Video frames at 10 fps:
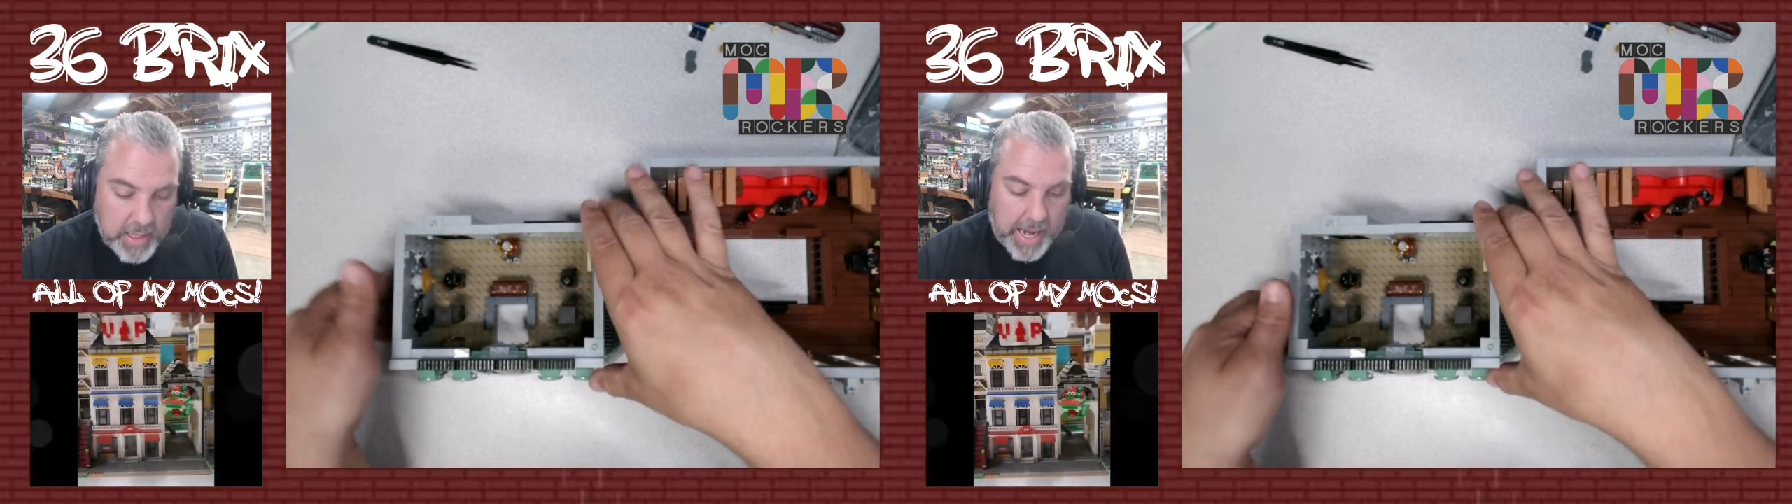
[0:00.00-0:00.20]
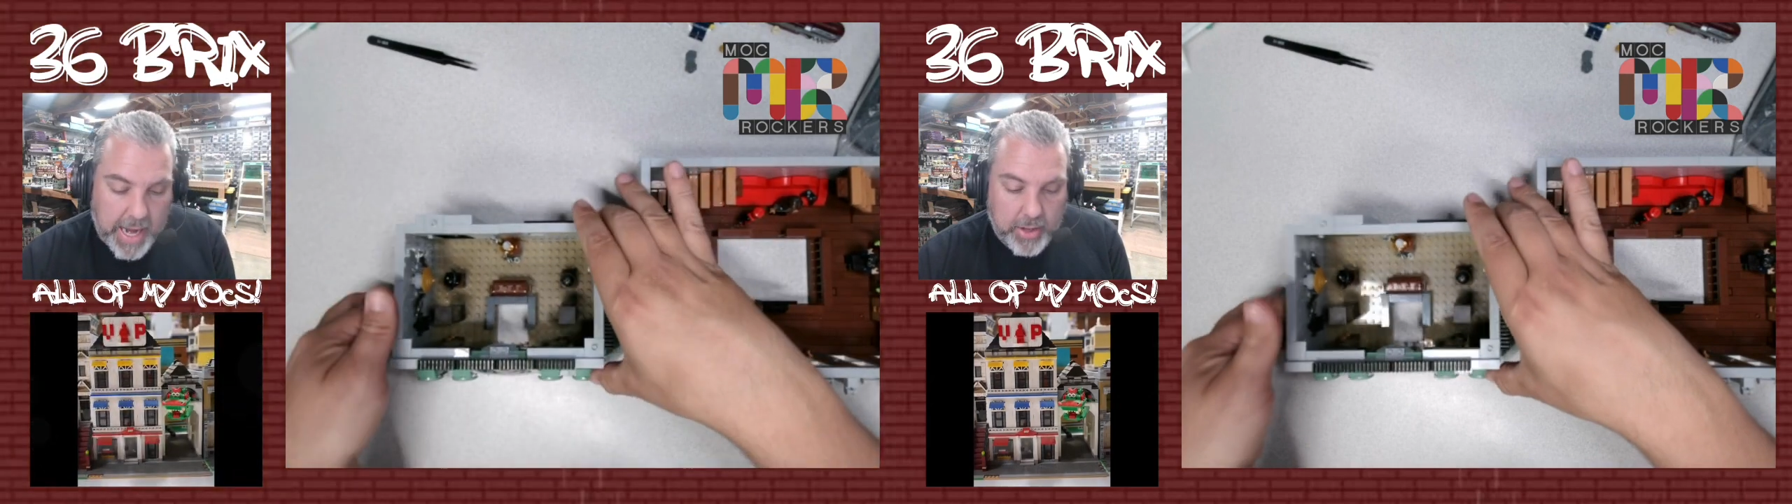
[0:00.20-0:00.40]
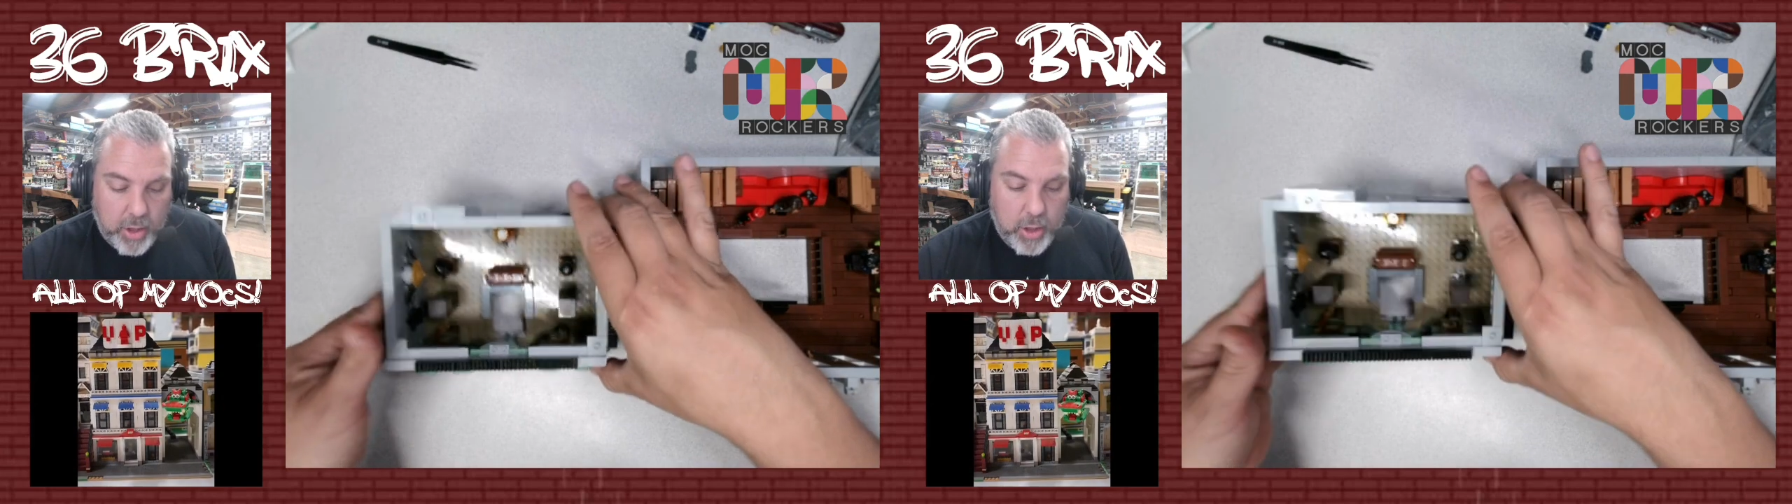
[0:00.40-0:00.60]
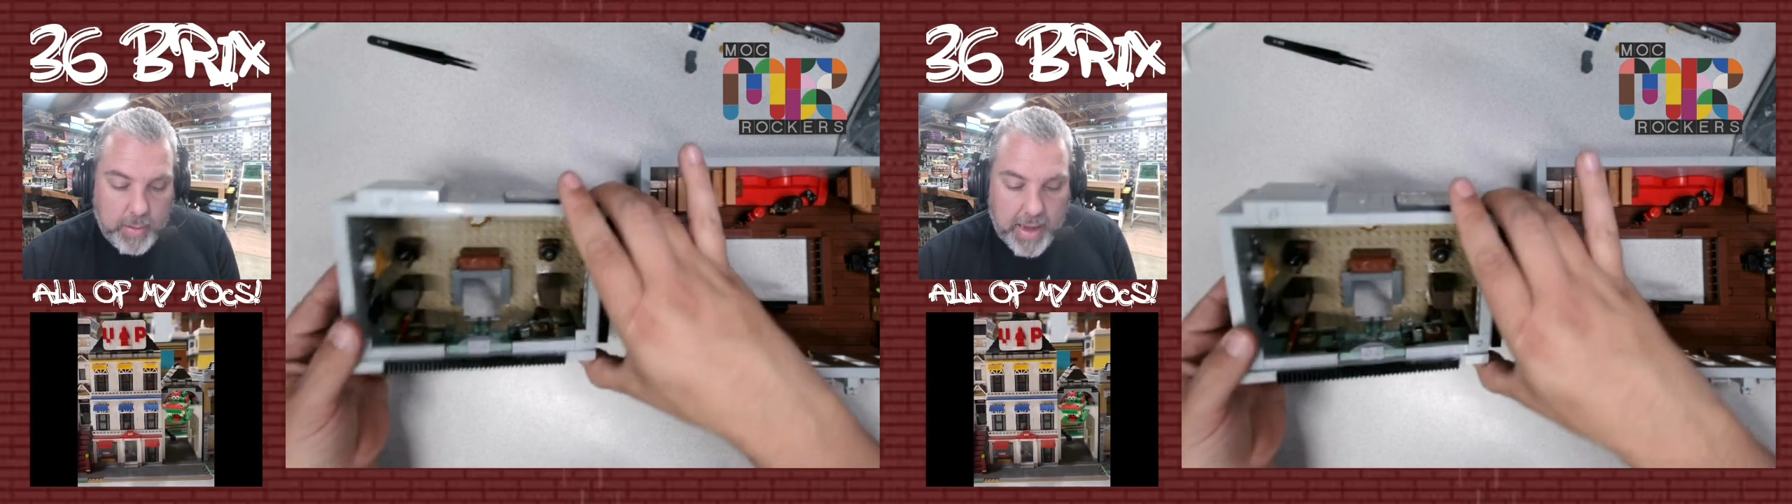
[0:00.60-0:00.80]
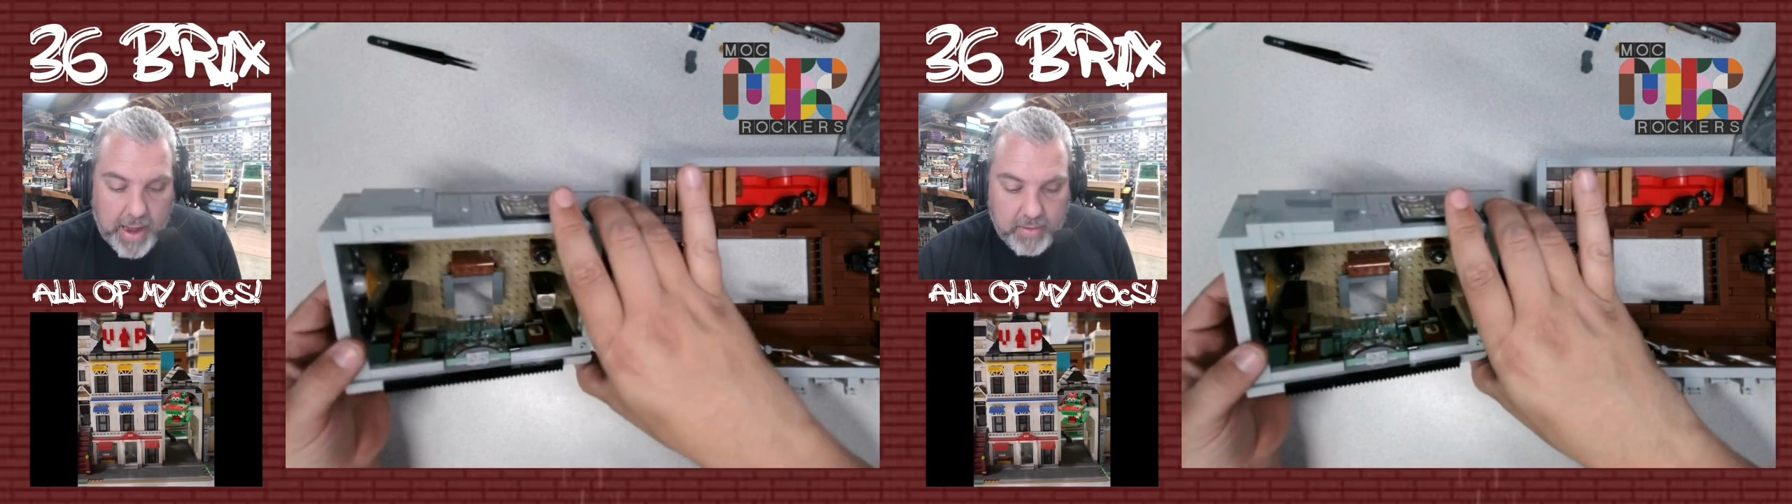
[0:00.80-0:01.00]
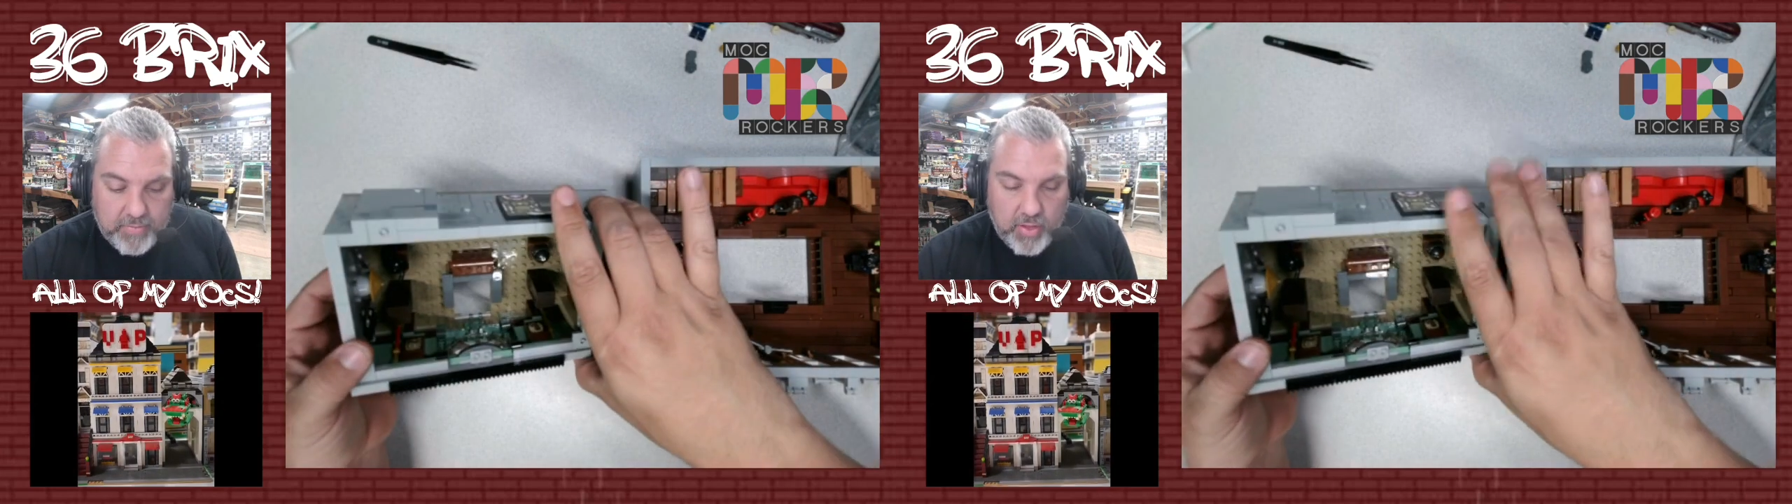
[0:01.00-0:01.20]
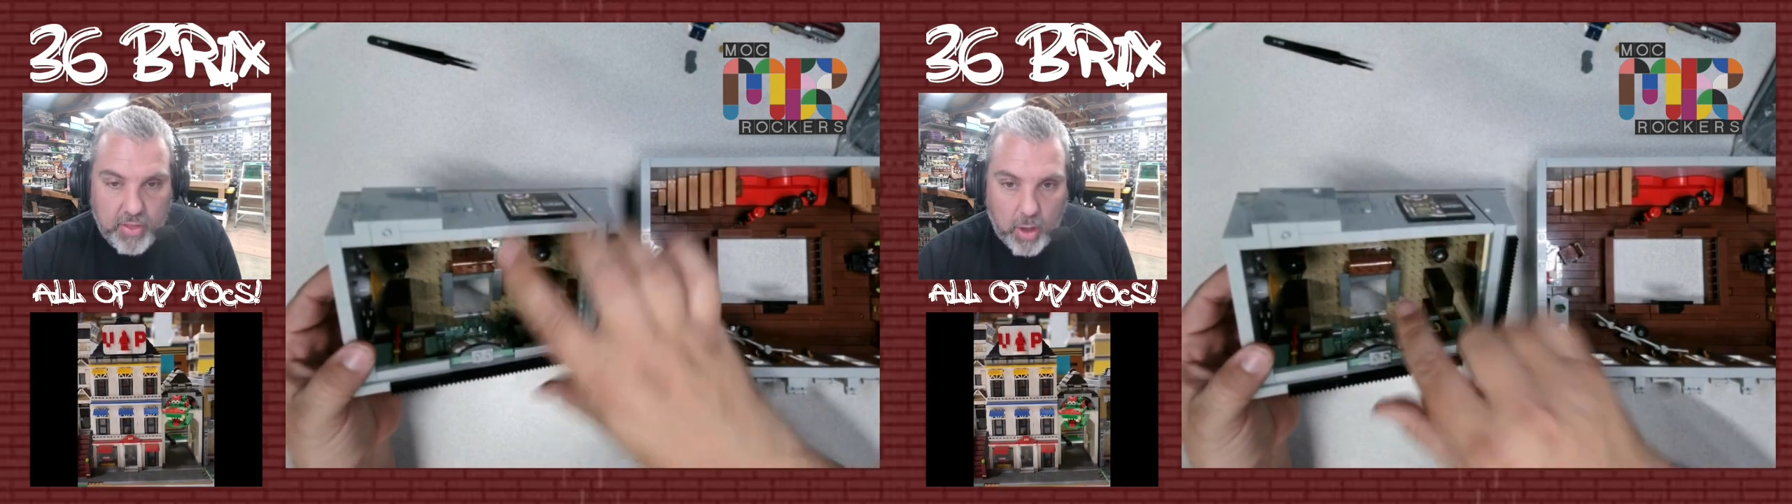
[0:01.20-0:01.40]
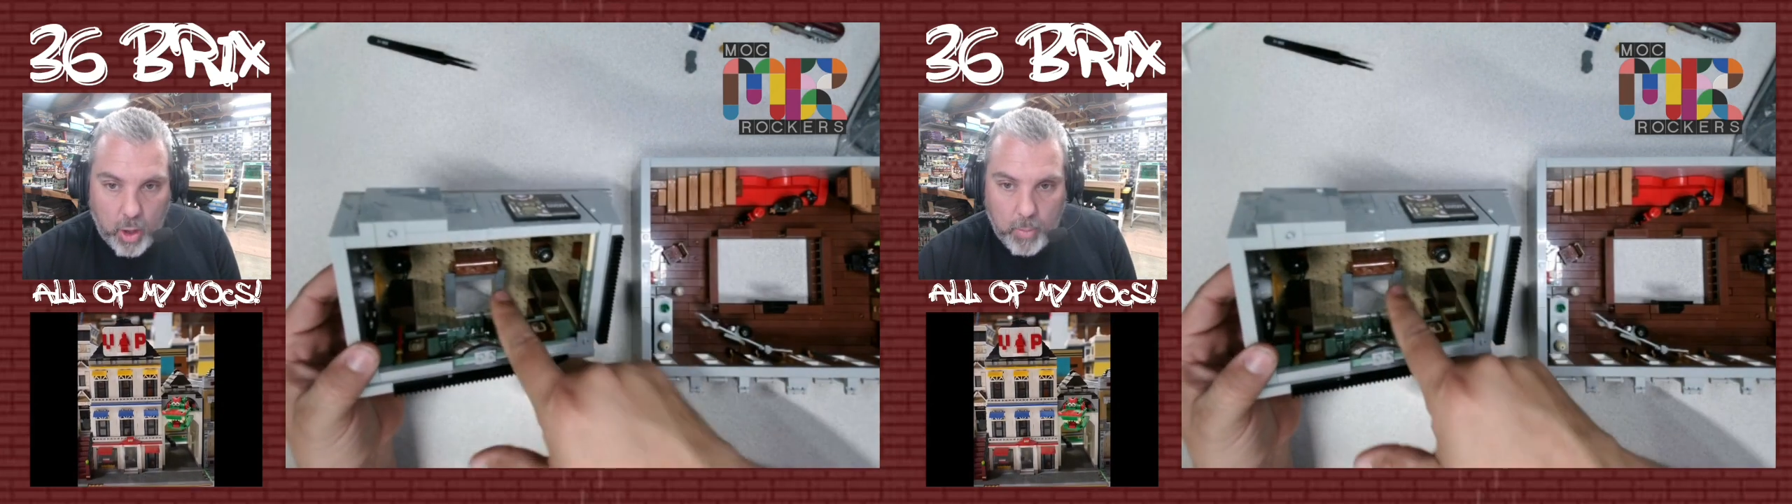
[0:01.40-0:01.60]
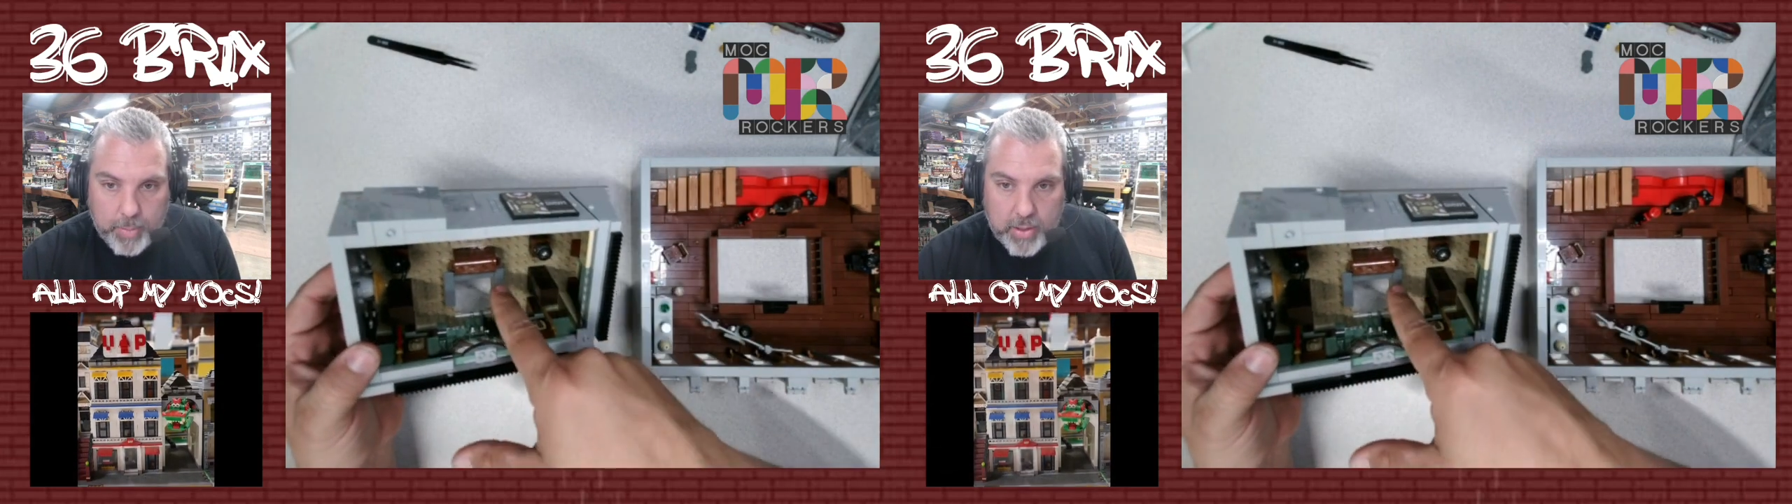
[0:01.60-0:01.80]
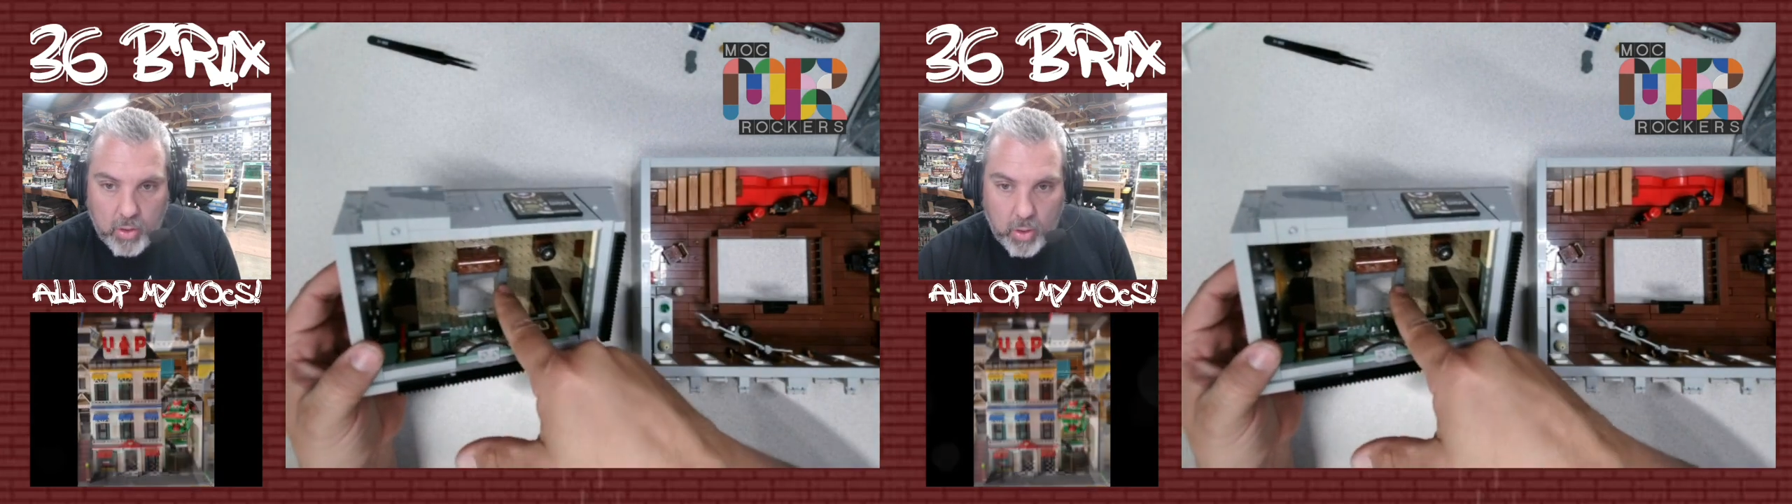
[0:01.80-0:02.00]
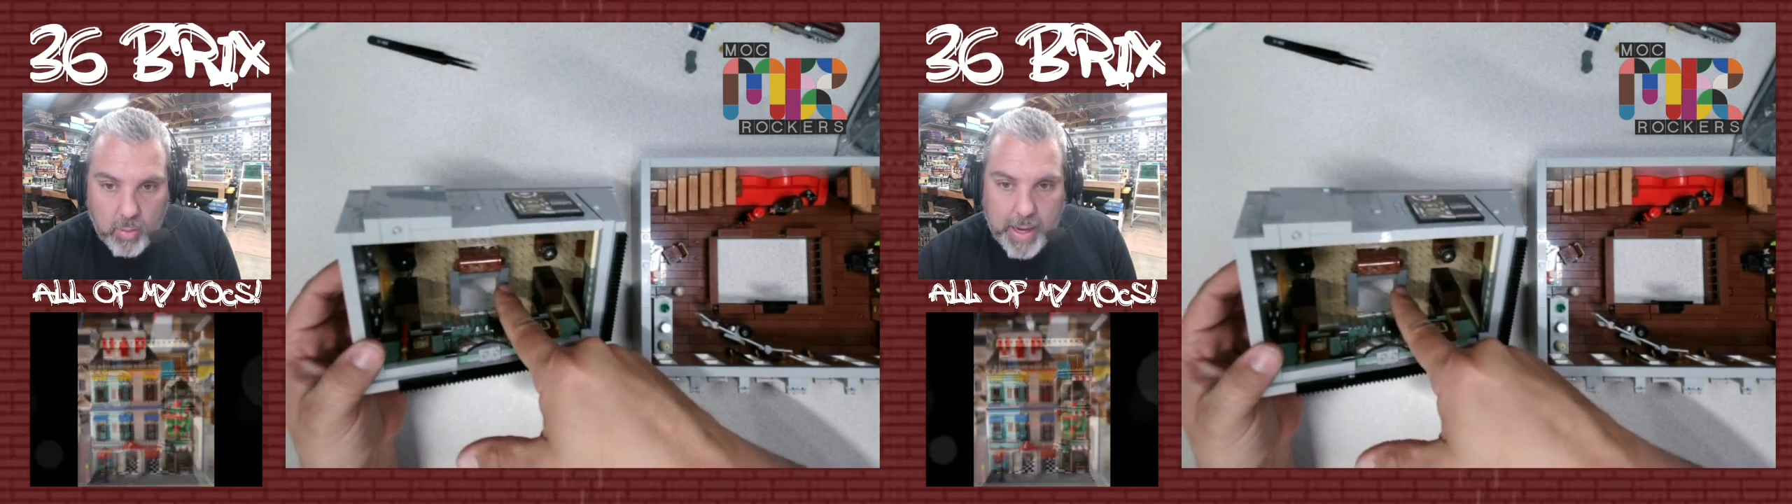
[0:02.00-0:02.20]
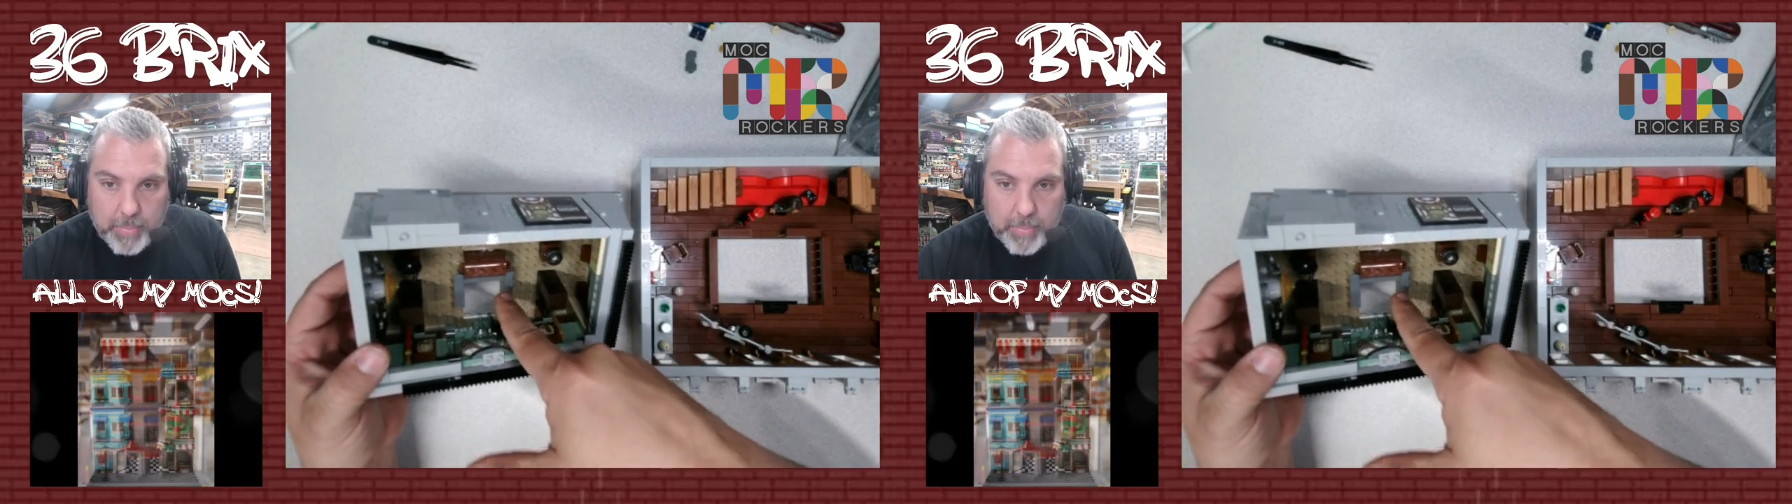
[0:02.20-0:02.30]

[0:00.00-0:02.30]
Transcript: and you have the open doorway,